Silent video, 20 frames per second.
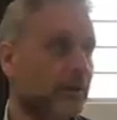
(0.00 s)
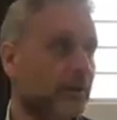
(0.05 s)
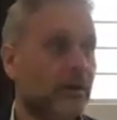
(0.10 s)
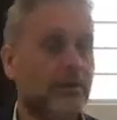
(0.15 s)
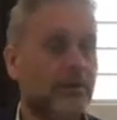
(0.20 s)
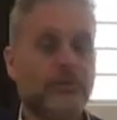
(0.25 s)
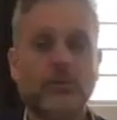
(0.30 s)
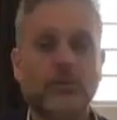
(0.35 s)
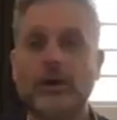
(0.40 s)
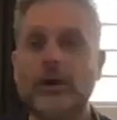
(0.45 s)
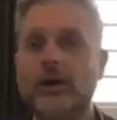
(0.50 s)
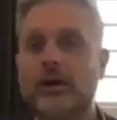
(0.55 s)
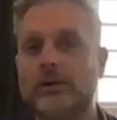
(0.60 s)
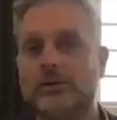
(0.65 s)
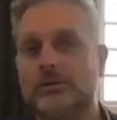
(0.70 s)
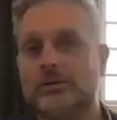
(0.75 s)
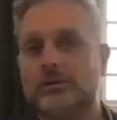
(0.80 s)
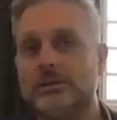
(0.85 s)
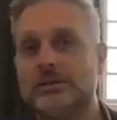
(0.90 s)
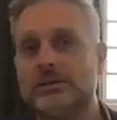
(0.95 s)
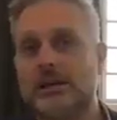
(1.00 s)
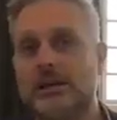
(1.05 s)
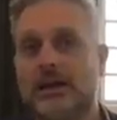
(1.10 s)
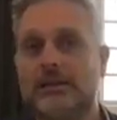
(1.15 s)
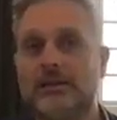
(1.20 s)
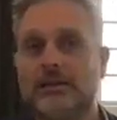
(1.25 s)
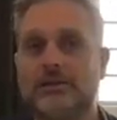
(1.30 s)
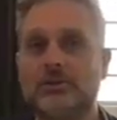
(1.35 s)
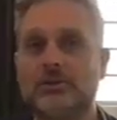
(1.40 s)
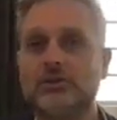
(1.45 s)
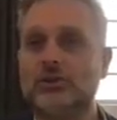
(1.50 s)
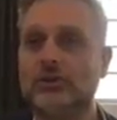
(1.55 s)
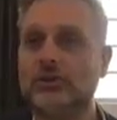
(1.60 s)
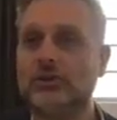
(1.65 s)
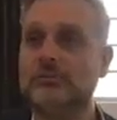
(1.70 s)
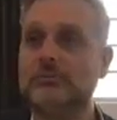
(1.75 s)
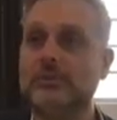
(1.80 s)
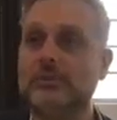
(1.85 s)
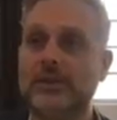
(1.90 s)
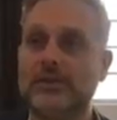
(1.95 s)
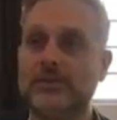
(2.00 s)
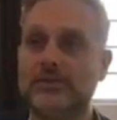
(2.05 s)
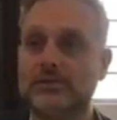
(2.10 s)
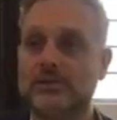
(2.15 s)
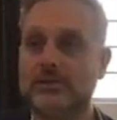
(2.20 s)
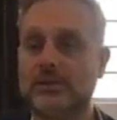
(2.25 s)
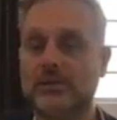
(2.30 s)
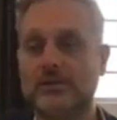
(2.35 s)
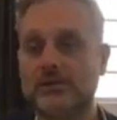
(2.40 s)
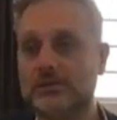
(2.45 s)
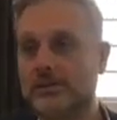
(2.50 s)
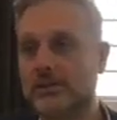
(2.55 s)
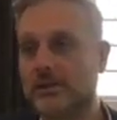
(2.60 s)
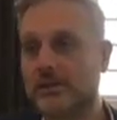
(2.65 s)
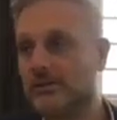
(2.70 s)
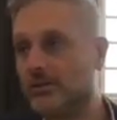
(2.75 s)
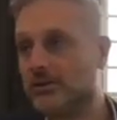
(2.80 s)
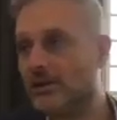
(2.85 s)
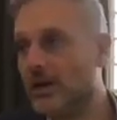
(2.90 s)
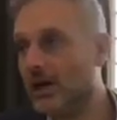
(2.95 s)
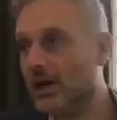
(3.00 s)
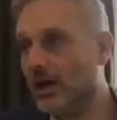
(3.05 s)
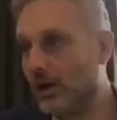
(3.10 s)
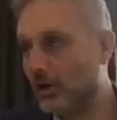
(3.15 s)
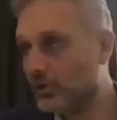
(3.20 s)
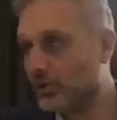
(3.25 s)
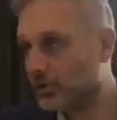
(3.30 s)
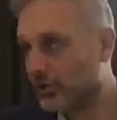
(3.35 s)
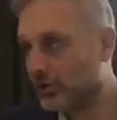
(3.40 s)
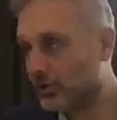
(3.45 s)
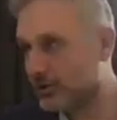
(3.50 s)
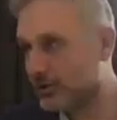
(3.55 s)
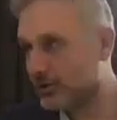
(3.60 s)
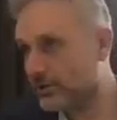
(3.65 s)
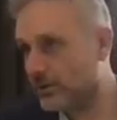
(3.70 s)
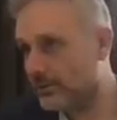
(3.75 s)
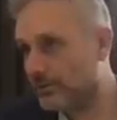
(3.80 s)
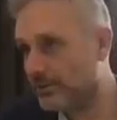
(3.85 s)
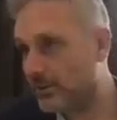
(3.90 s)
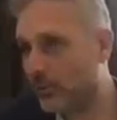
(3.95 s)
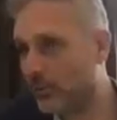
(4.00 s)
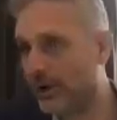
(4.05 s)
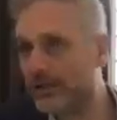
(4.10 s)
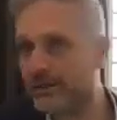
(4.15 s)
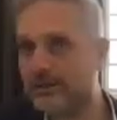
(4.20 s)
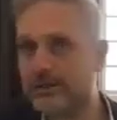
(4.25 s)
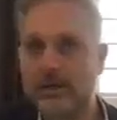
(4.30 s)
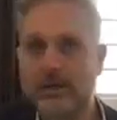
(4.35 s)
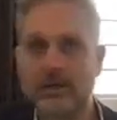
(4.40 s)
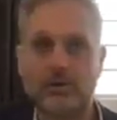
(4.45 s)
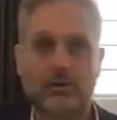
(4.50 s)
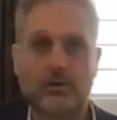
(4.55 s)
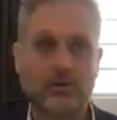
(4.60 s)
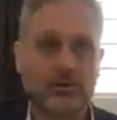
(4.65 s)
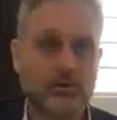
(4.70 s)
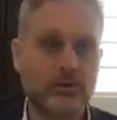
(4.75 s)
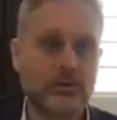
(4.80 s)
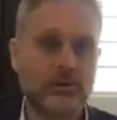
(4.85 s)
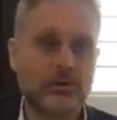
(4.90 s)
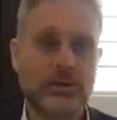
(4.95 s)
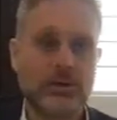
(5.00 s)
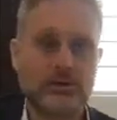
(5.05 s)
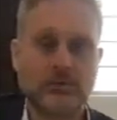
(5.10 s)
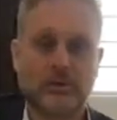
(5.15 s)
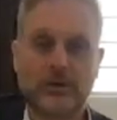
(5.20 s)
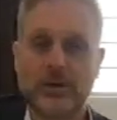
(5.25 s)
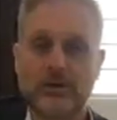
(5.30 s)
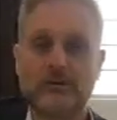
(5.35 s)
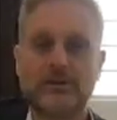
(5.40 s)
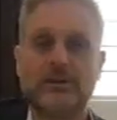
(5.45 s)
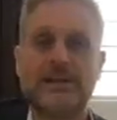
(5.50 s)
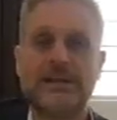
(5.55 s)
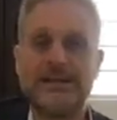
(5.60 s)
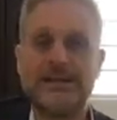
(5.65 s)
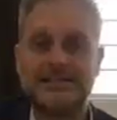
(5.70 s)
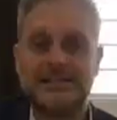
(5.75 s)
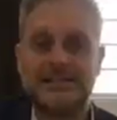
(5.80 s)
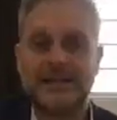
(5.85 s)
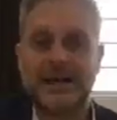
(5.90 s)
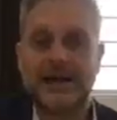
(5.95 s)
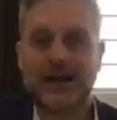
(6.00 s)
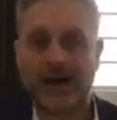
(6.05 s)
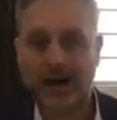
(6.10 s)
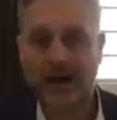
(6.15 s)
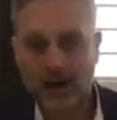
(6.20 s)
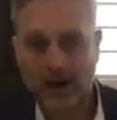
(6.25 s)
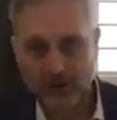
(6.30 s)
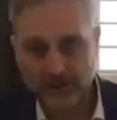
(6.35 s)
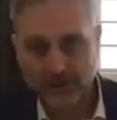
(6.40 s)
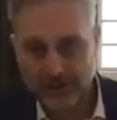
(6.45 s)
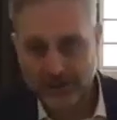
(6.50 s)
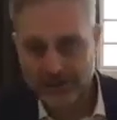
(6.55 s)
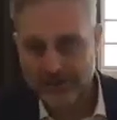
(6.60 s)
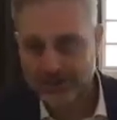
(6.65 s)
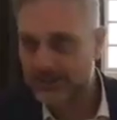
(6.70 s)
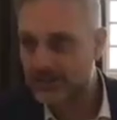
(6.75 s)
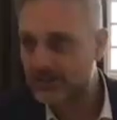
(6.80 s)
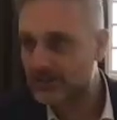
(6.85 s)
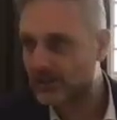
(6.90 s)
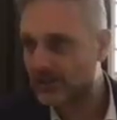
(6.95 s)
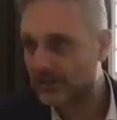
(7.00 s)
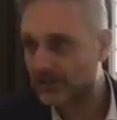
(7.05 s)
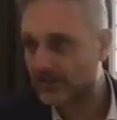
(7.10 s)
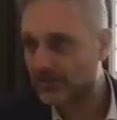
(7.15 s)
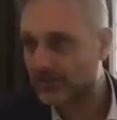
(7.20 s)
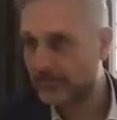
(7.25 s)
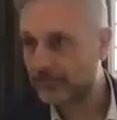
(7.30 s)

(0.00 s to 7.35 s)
If we're going to decide that a certain month is set, Rosh Chodesh is going to be 1 day or 2 days, whatever, that's our decision.